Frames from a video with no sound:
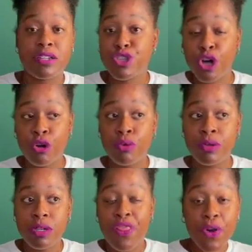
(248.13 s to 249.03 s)
So
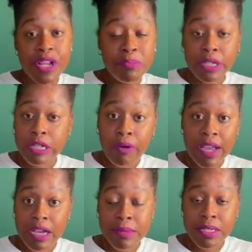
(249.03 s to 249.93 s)
30
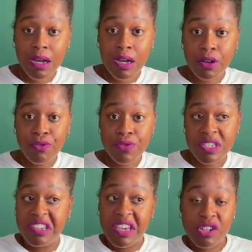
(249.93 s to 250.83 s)
milligrams of
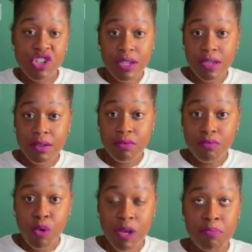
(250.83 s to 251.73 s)
THC
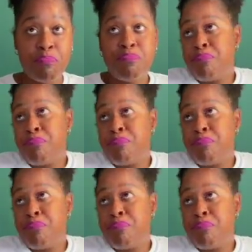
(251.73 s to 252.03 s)
would